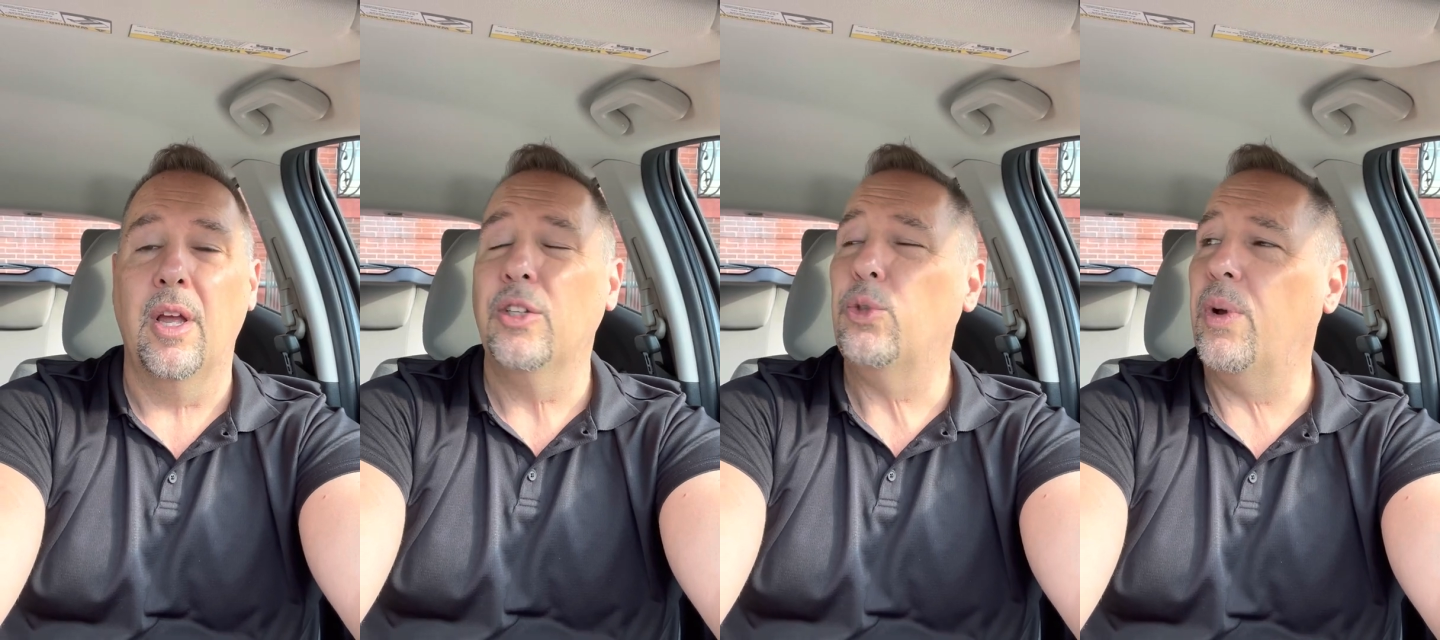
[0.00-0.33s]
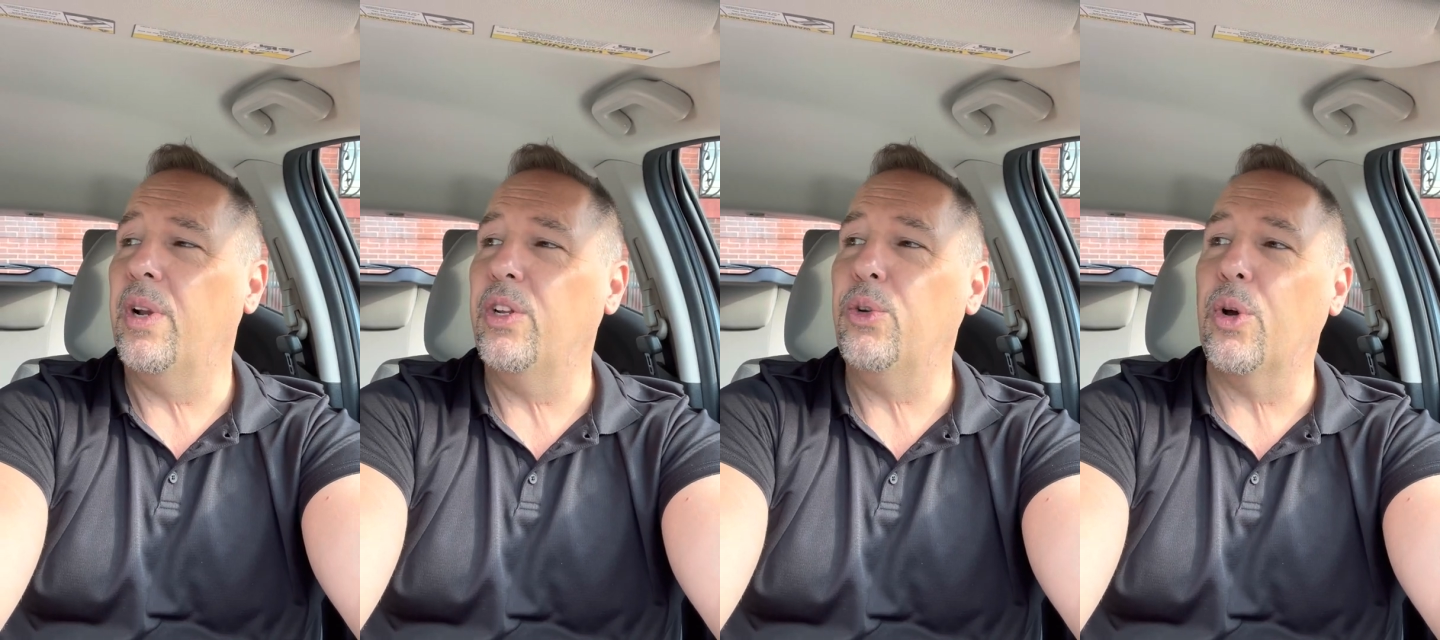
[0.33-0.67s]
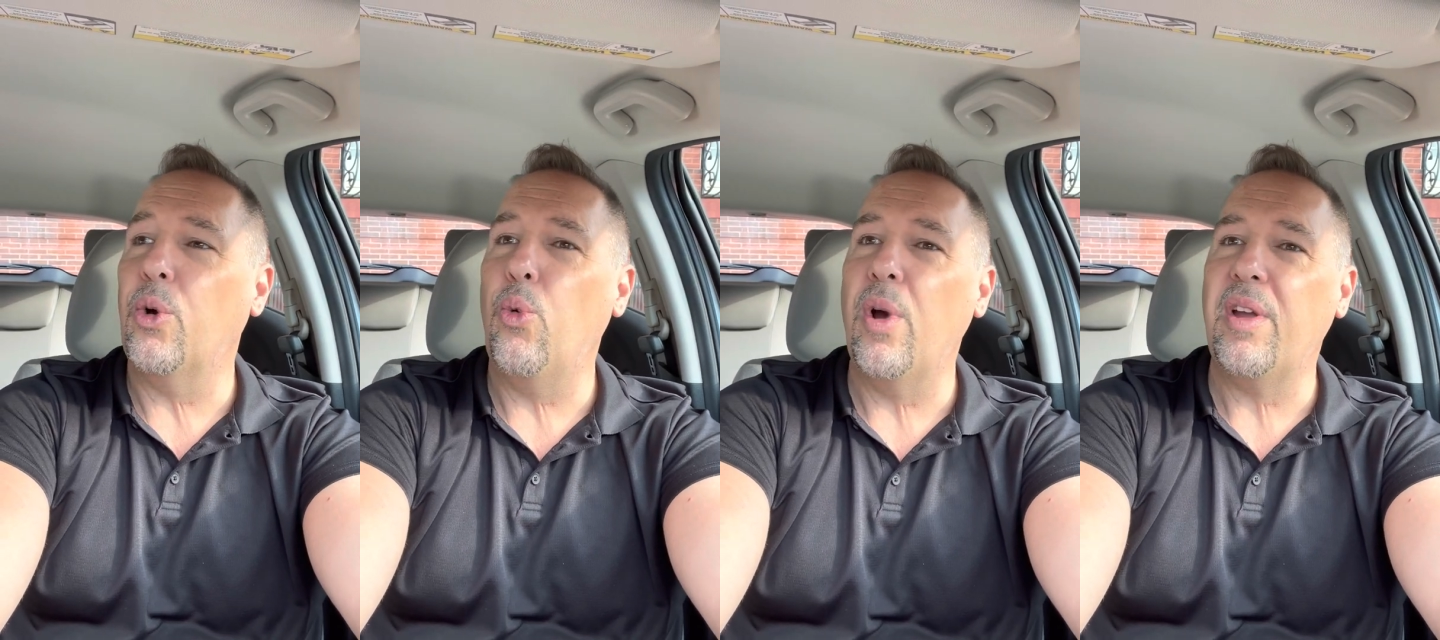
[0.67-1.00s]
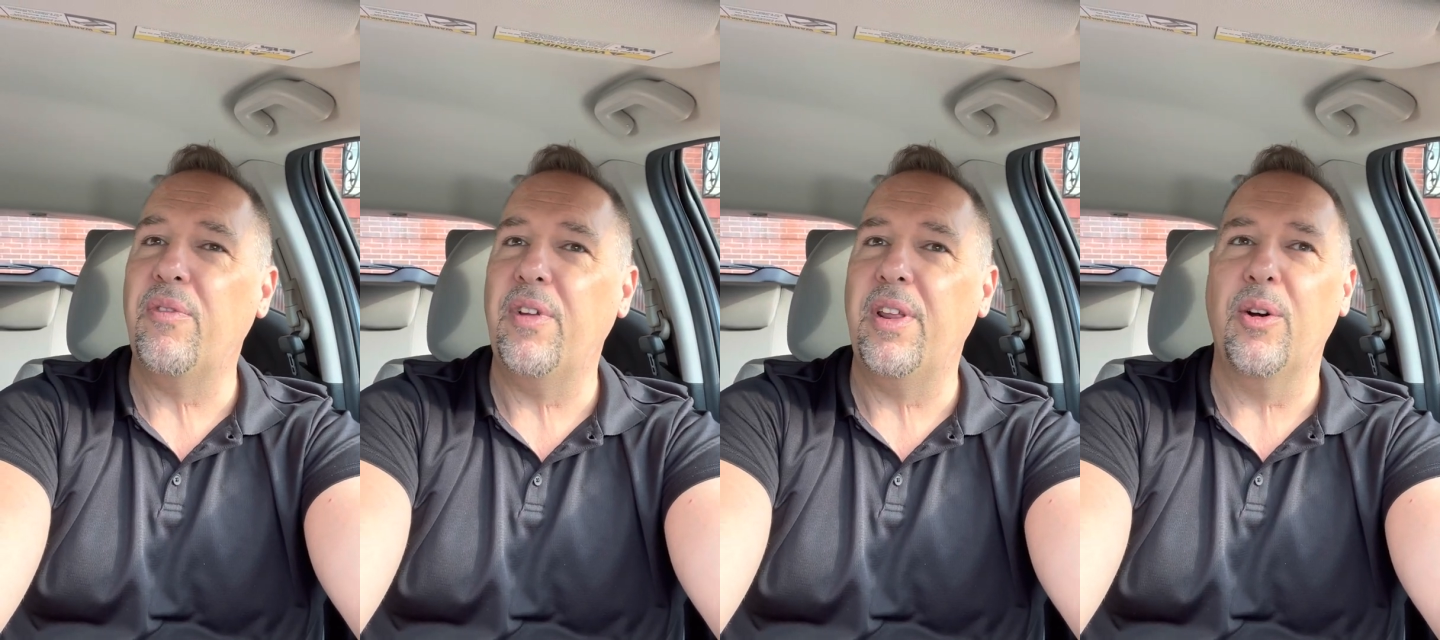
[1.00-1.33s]
Just wanted to do a quick
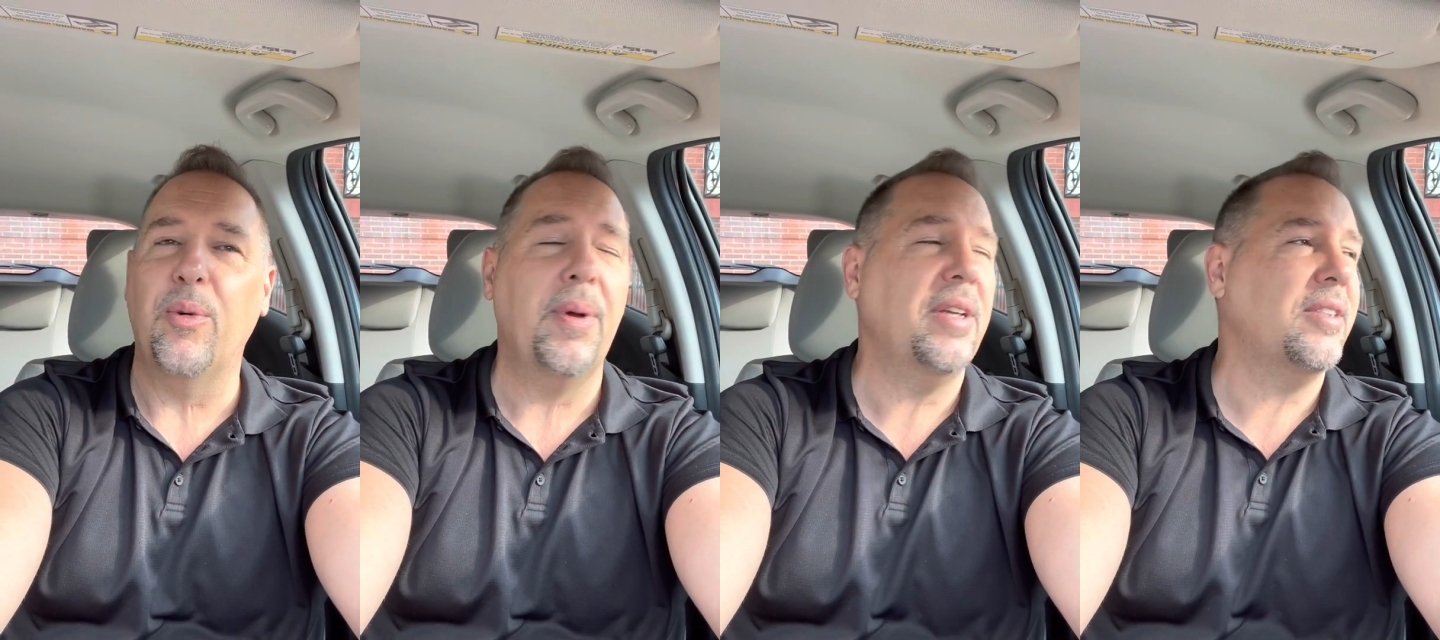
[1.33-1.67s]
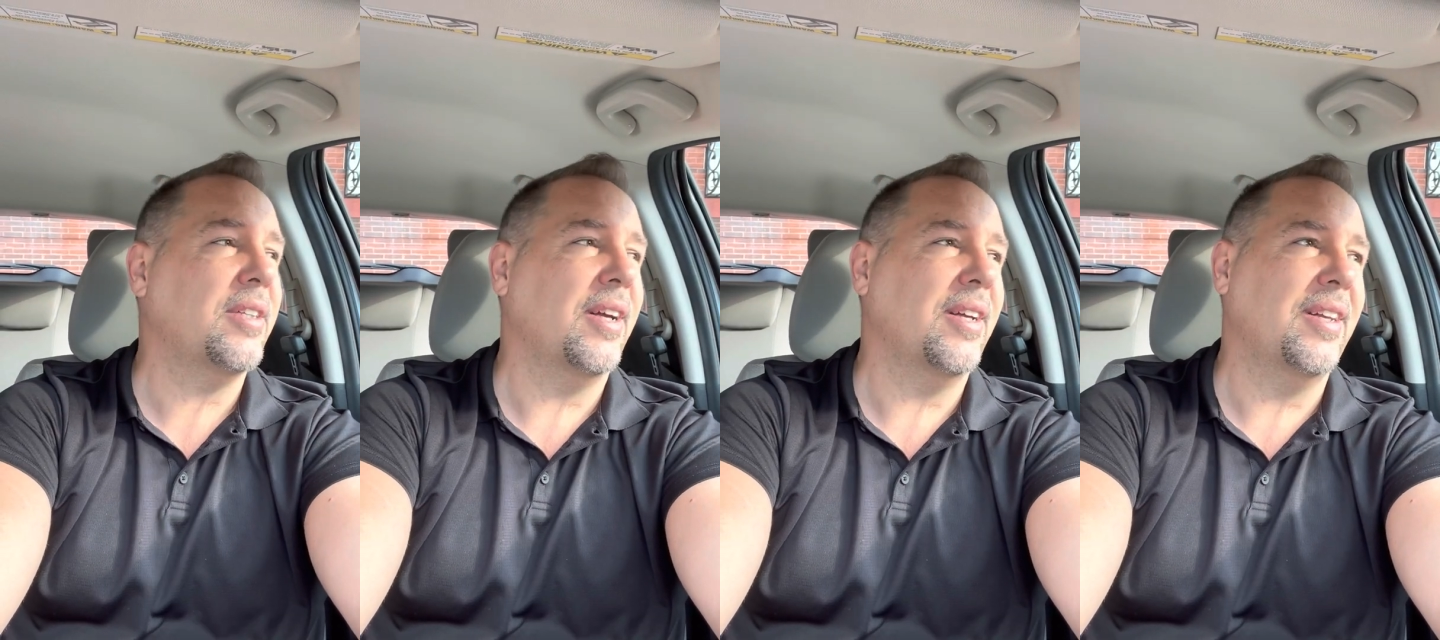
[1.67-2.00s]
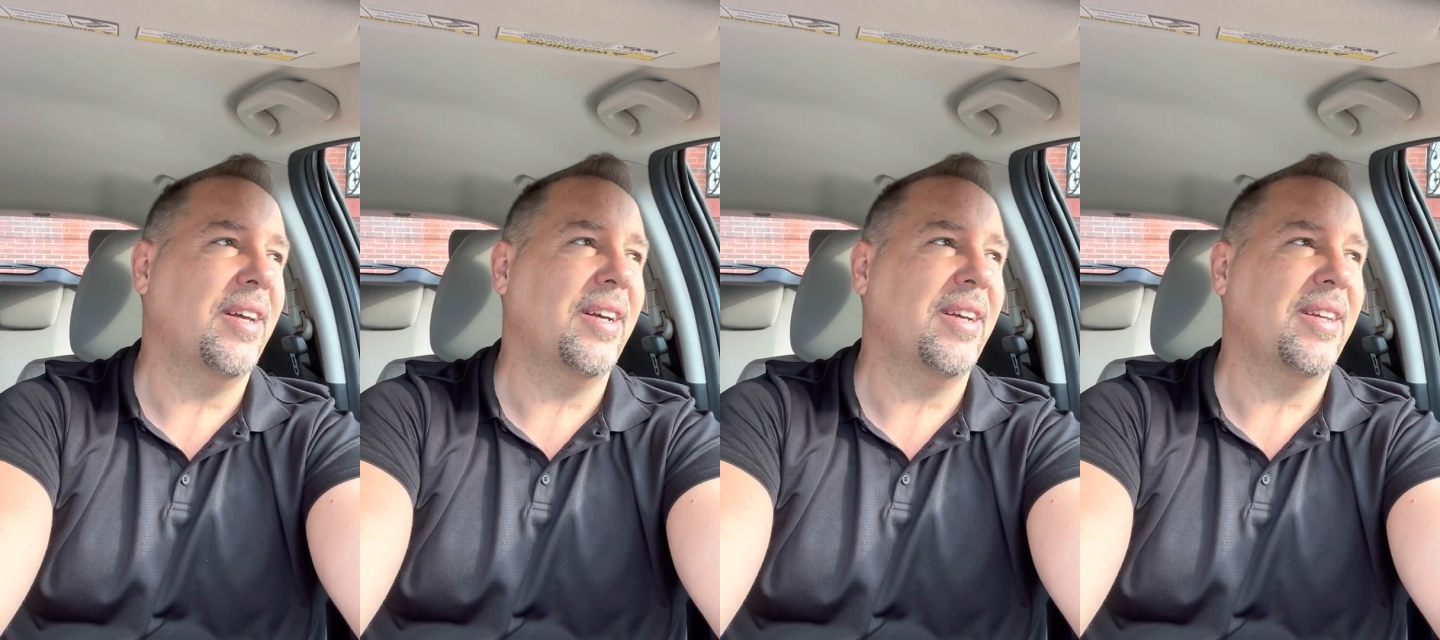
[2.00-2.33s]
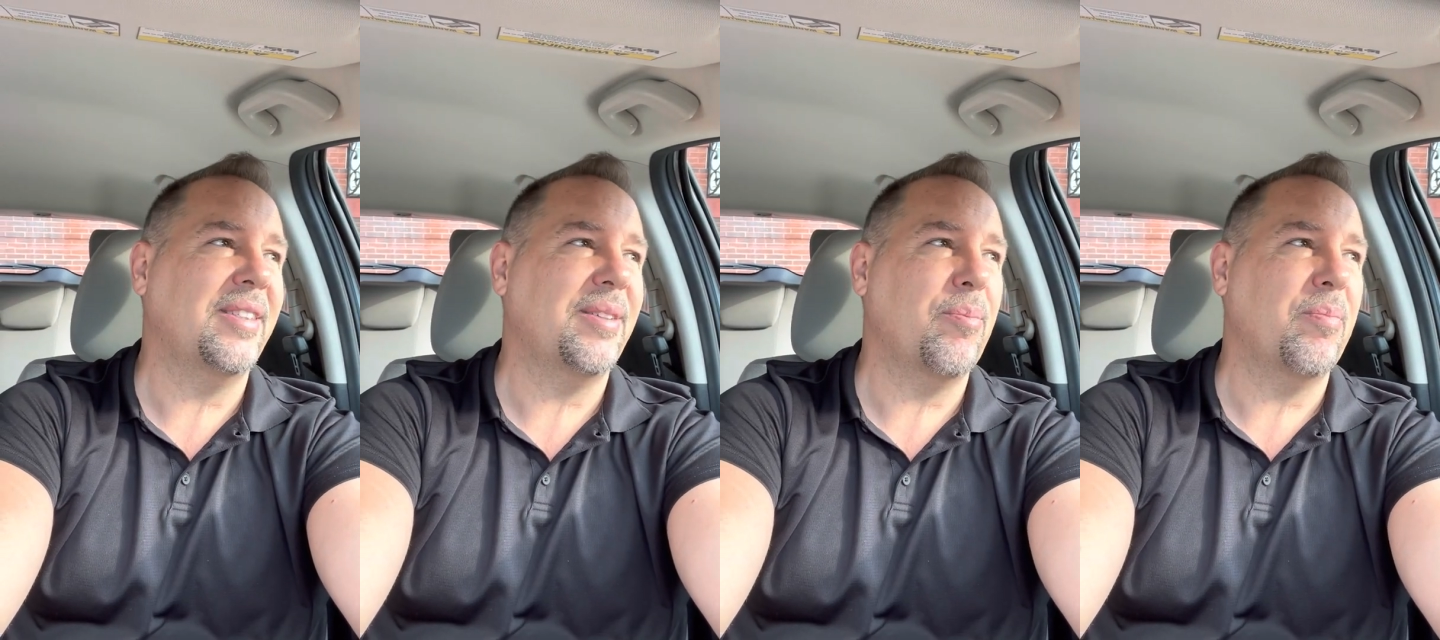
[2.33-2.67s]
video based
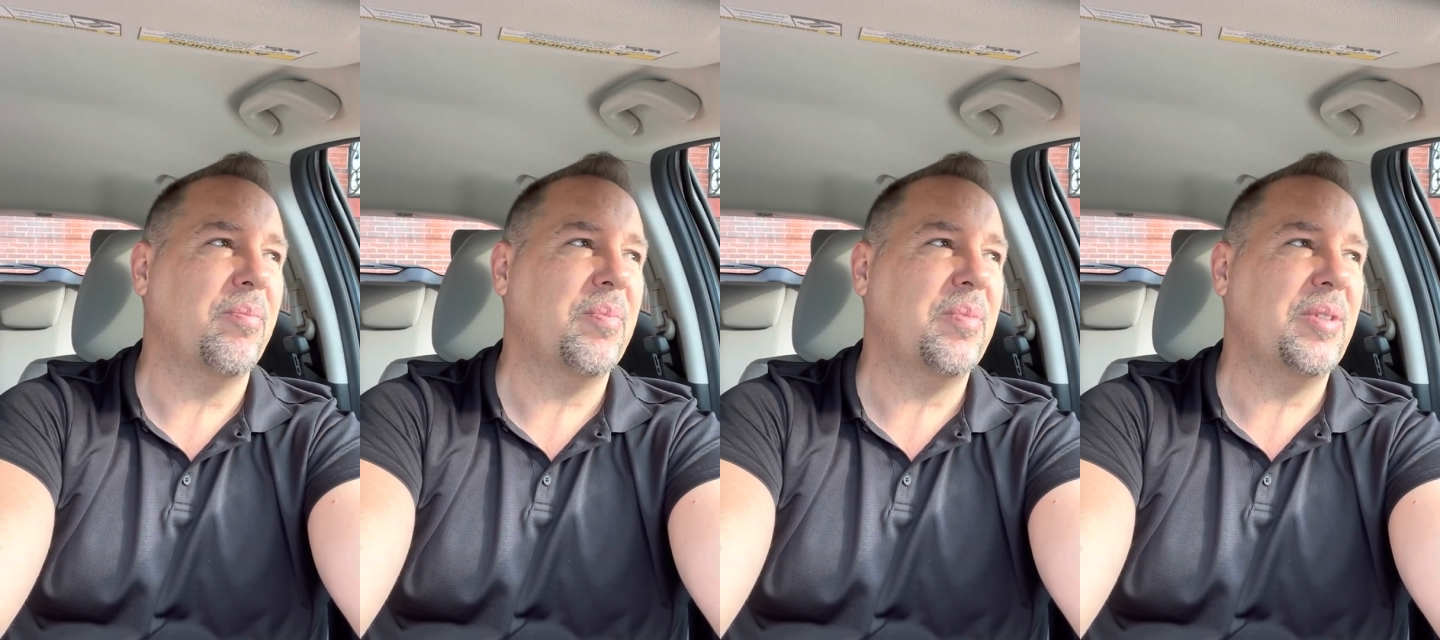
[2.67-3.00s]
on some